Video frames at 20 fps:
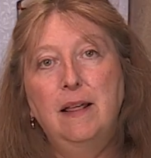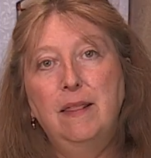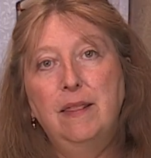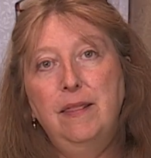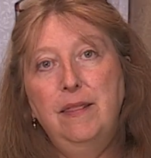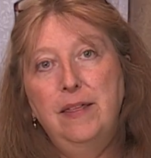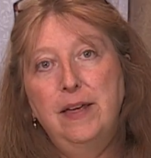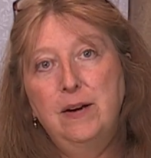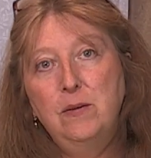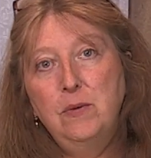
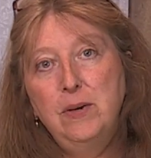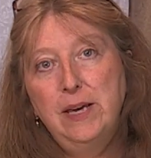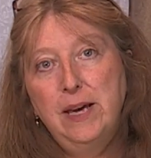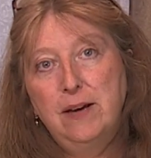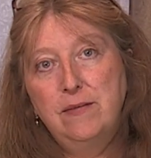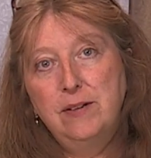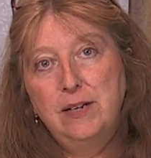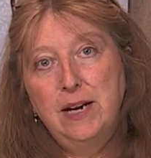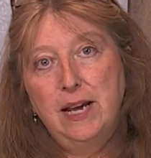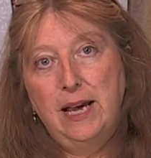Then we
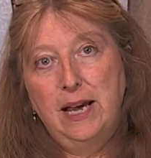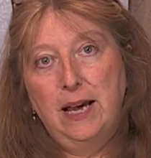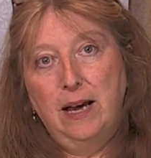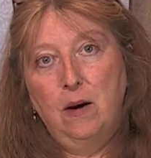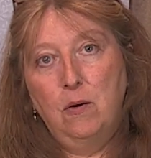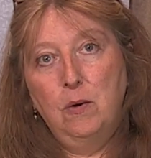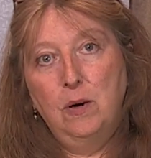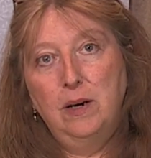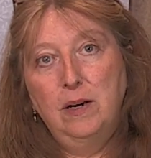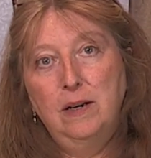have an
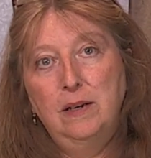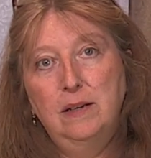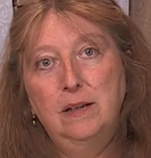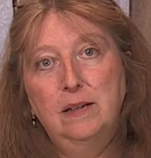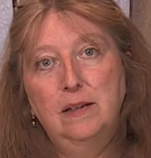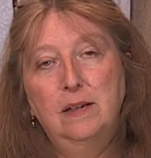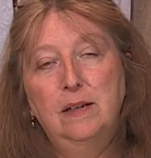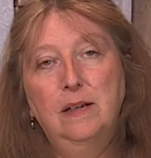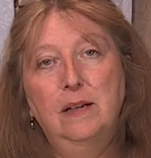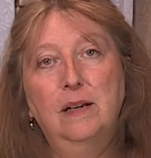hour
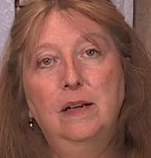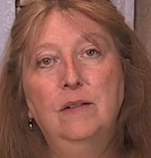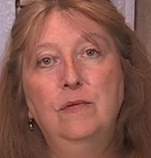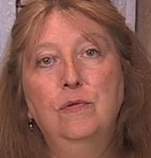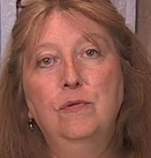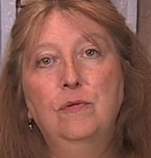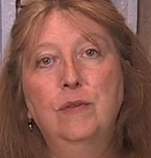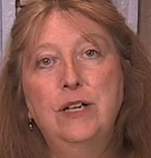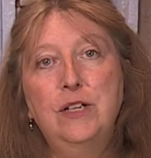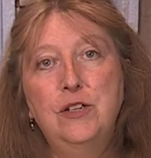
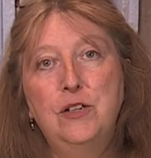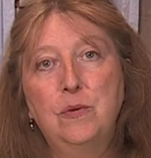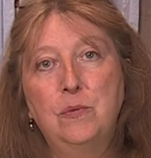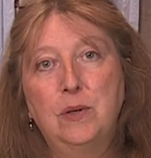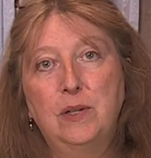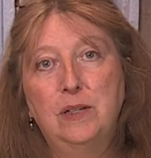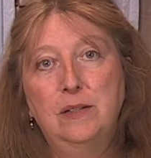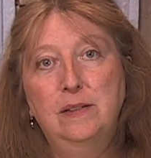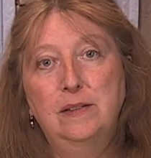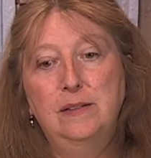of
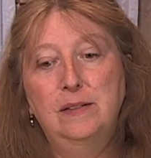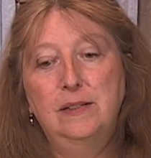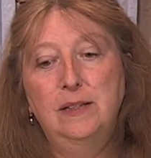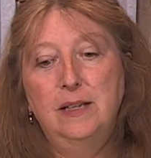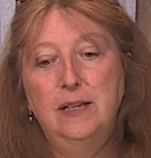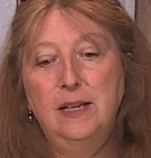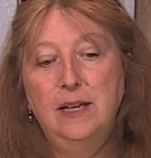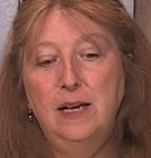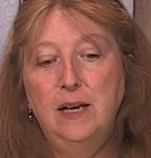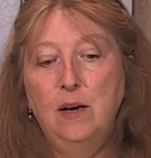ritual
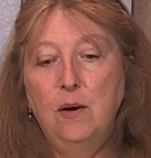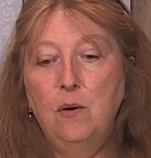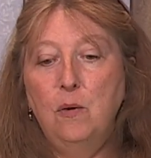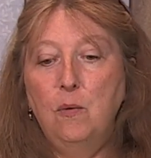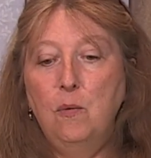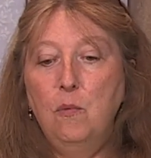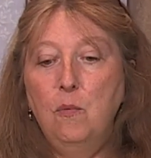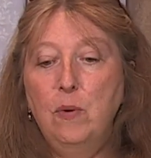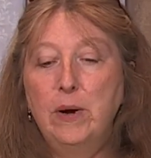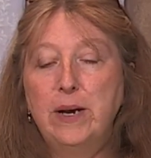
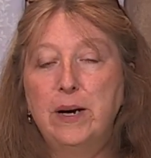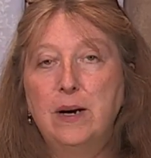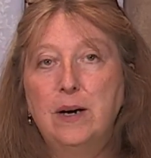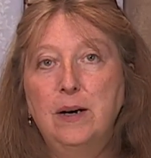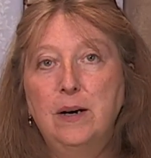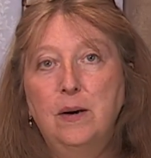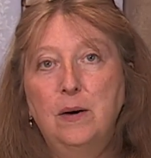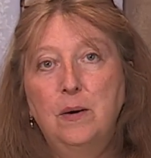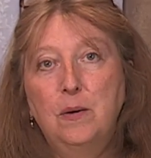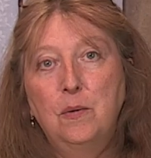
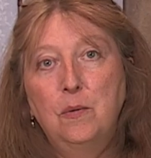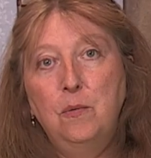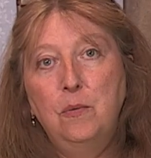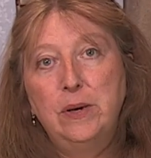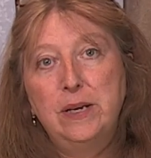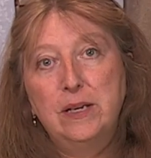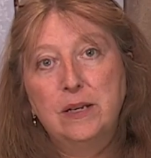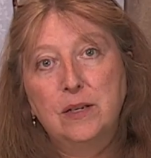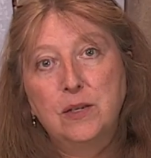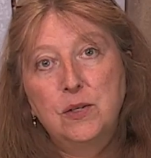where
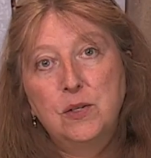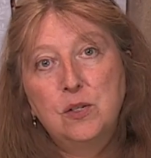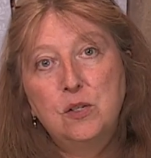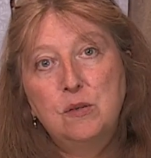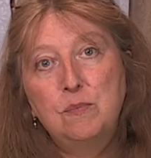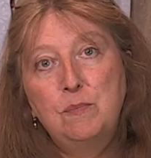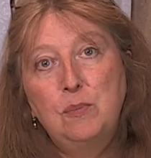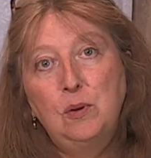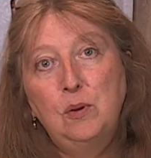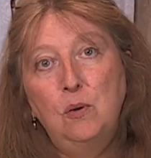we
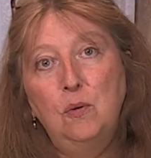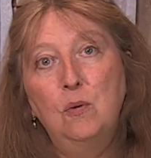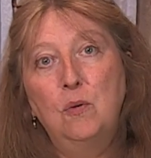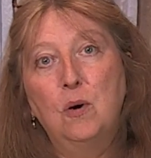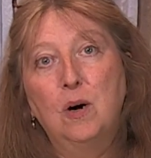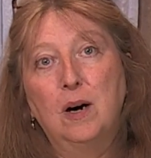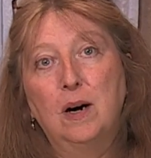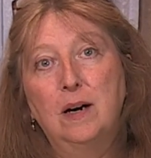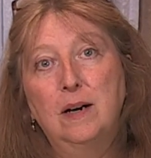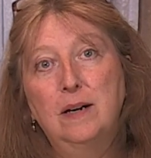
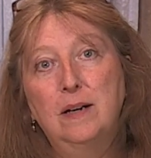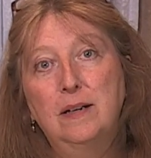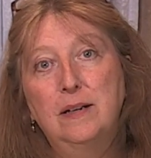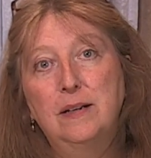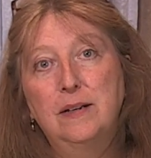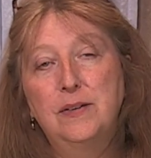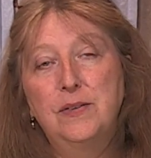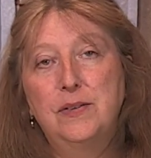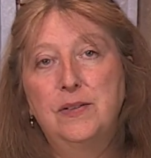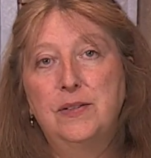explore
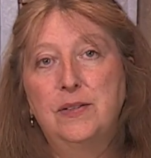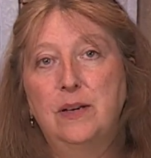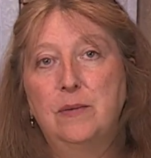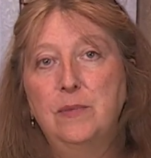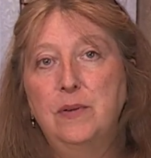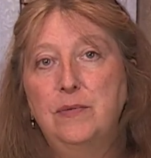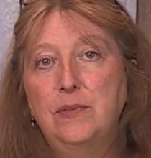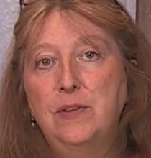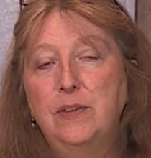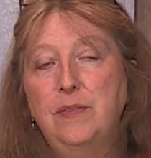
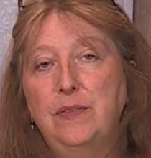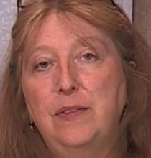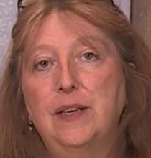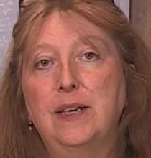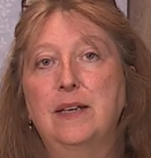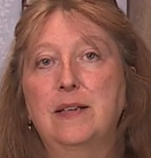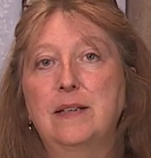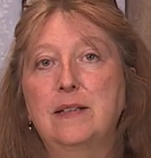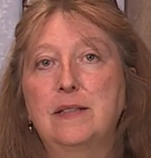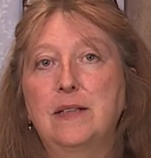some of the
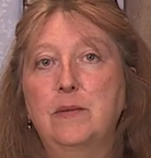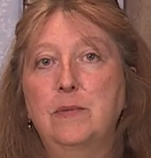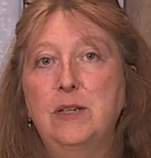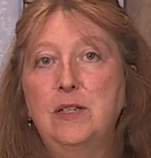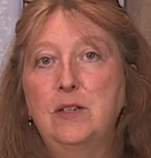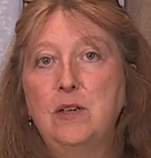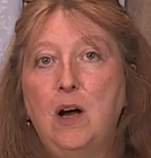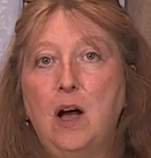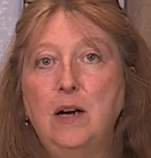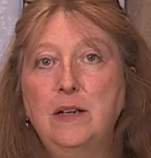things that we
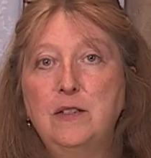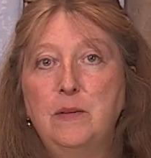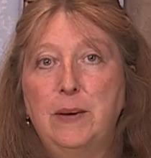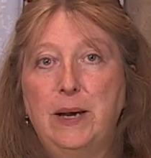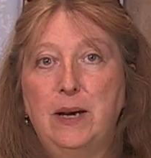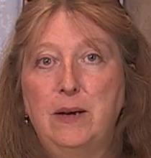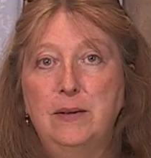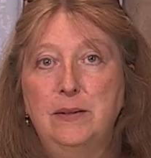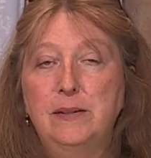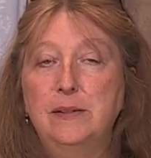talked
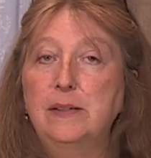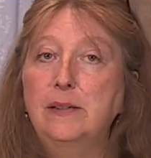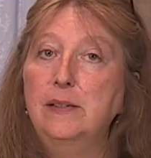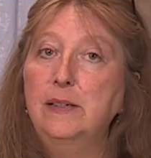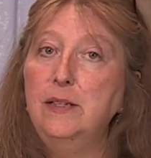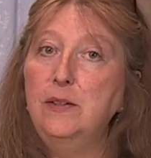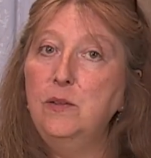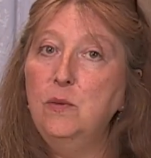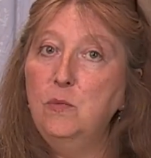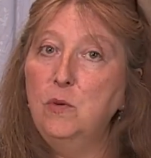about
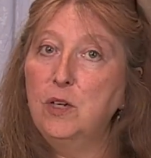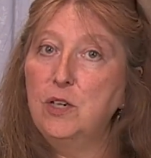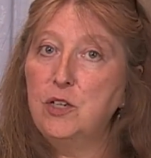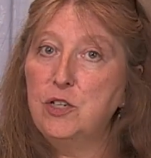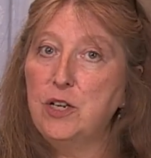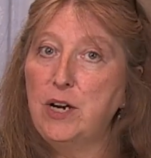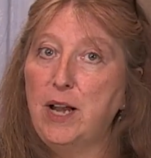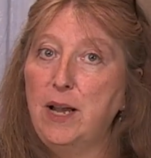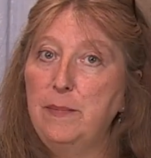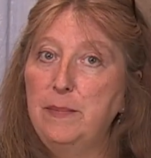in the
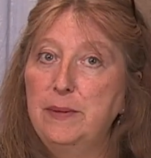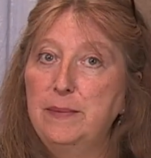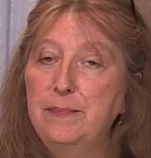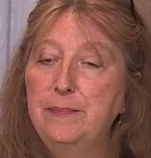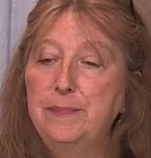workshop.